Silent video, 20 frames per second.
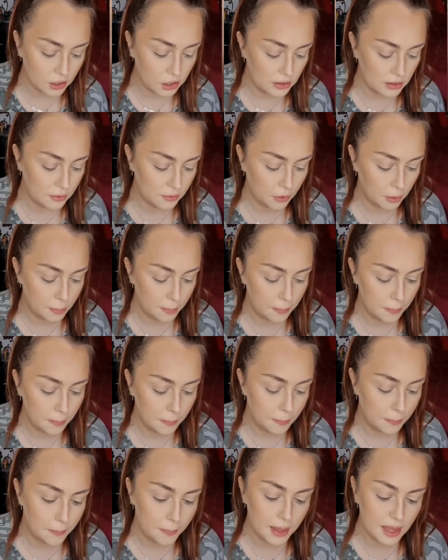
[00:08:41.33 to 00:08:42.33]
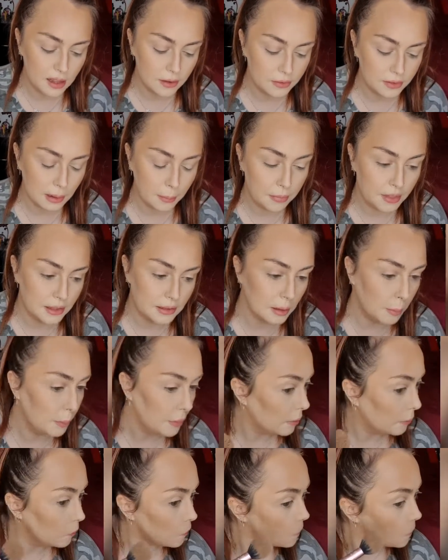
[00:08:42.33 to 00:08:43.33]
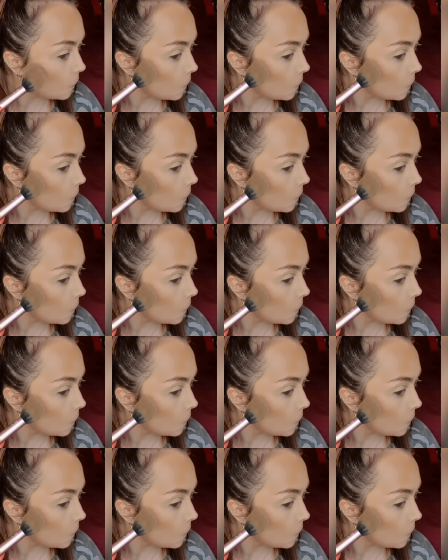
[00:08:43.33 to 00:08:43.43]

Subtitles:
just for a bit of something something.